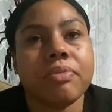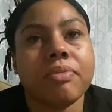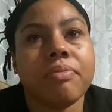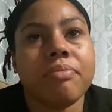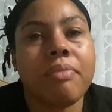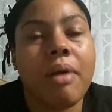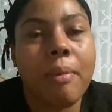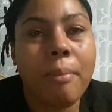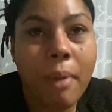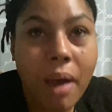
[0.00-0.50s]

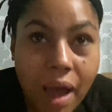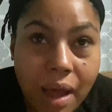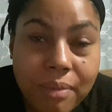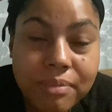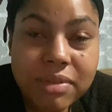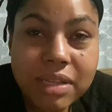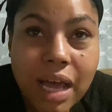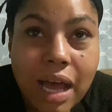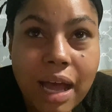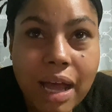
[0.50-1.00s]
My mom
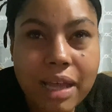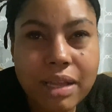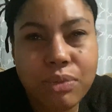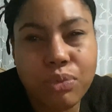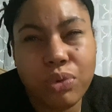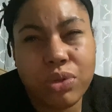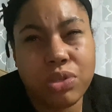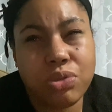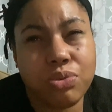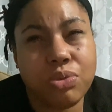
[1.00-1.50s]
died,
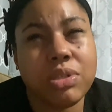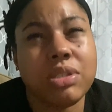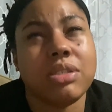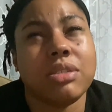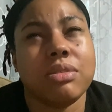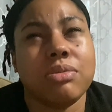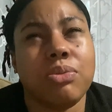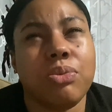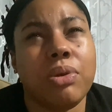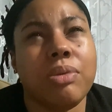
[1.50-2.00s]
which
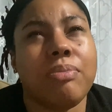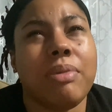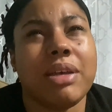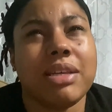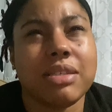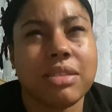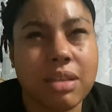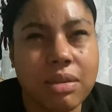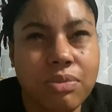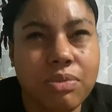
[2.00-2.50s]
was when my
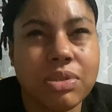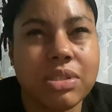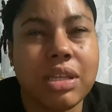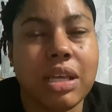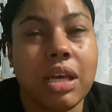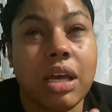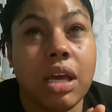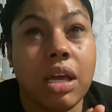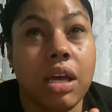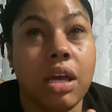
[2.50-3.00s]
son was
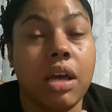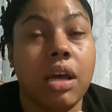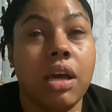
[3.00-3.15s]
like a